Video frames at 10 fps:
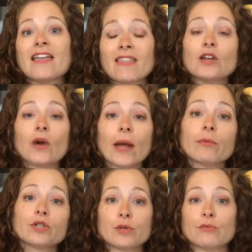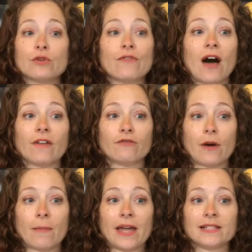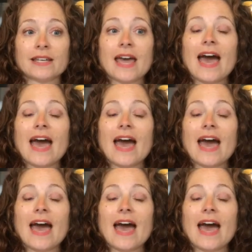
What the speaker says: then you're able to move on from it.